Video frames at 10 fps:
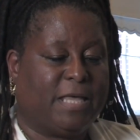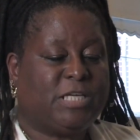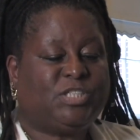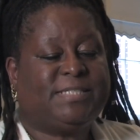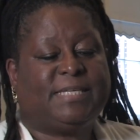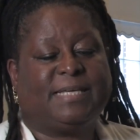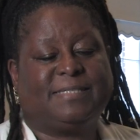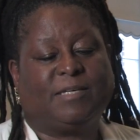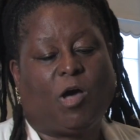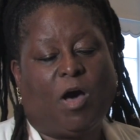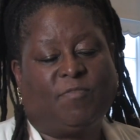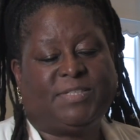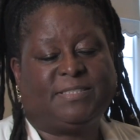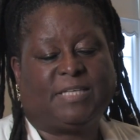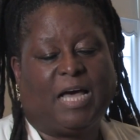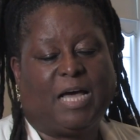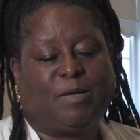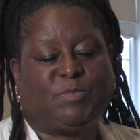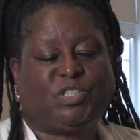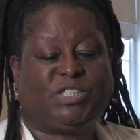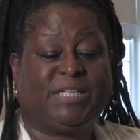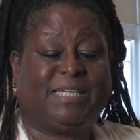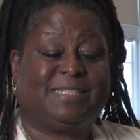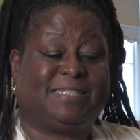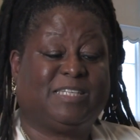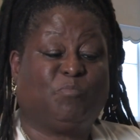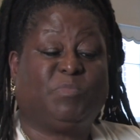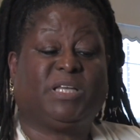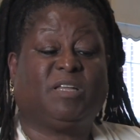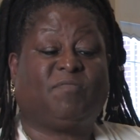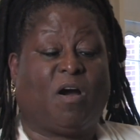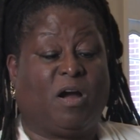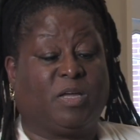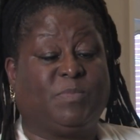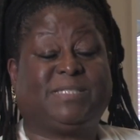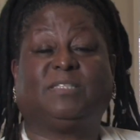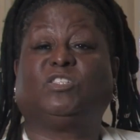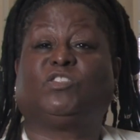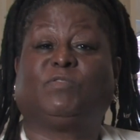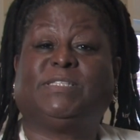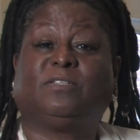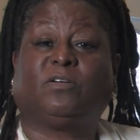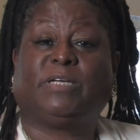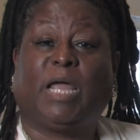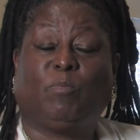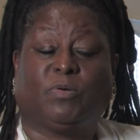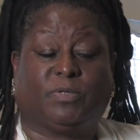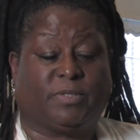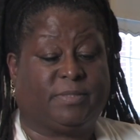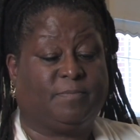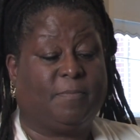She says that oftentimes she gets in the middle of arguments in the streets in her neighborhood.